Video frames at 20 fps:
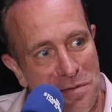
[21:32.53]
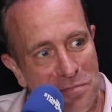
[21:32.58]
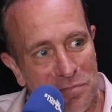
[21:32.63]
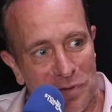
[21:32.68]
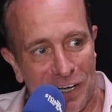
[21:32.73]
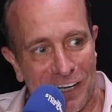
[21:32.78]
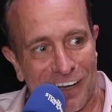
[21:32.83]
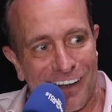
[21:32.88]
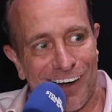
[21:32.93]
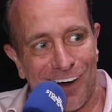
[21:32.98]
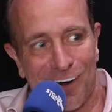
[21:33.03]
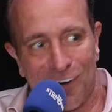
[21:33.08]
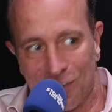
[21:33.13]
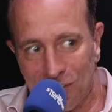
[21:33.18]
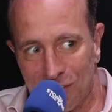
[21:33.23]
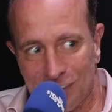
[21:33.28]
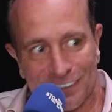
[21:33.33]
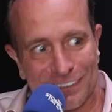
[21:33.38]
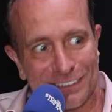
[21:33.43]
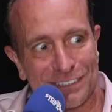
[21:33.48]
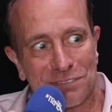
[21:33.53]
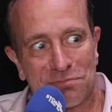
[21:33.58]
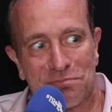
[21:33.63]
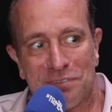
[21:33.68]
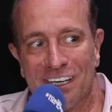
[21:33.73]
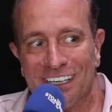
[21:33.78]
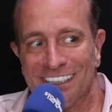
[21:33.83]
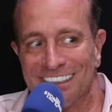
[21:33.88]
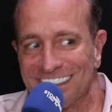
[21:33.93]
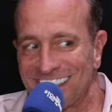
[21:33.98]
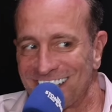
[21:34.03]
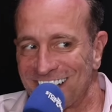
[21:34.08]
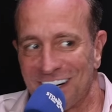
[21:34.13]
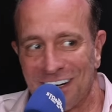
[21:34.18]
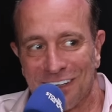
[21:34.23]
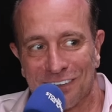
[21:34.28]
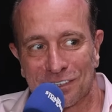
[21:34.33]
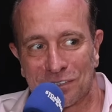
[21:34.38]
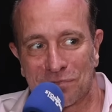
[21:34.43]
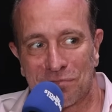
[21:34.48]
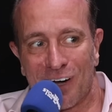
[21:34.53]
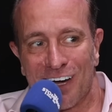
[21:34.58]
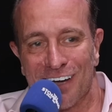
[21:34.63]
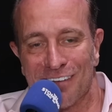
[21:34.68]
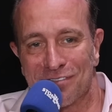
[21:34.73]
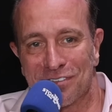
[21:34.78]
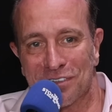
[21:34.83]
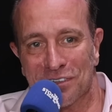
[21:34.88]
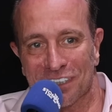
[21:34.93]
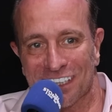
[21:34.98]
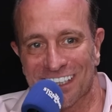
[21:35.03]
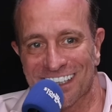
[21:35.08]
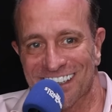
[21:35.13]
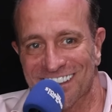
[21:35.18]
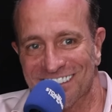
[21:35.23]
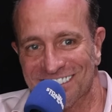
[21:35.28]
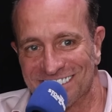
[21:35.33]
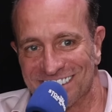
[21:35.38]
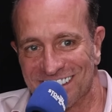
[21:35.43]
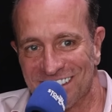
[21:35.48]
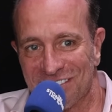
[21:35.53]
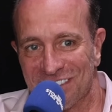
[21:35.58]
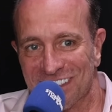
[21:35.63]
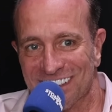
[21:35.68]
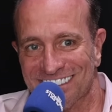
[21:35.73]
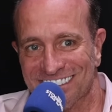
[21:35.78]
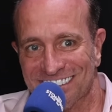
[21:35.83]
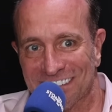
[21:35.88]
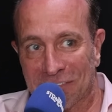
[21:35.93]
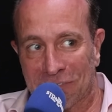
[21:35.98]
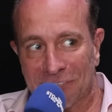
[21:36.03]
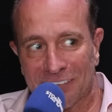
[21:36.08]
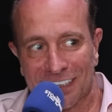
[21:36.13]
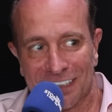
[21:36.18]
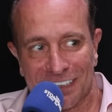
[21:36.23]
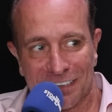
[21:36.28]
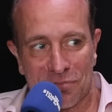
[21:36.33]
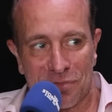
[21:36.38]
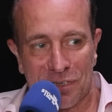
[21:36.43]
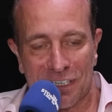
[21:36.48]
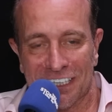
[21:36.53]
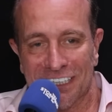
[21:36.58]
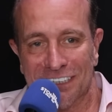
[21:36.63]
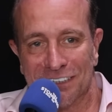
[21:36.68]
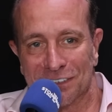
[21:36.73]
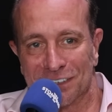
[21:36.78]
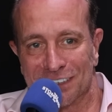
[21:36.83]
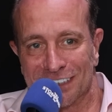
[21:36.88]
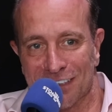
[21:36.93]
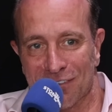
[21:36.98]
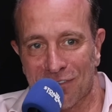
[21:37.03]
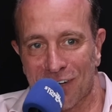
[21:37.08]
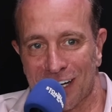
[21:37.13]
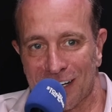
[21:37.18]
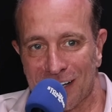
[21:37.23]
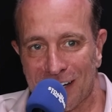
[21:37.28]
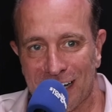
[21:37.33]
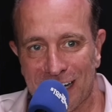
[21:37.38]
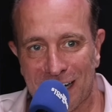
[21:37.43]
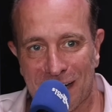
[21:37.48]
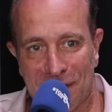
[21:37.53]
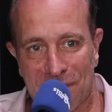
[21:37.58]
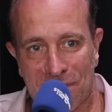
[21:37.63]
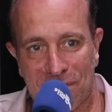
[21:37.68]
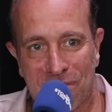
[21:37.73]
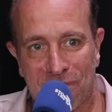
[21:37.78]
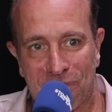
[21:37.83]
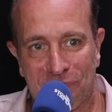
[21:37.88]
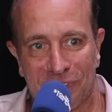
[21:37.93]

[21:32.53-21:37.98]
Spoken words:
but Carl's spiteful, so it'd be an interesting one. I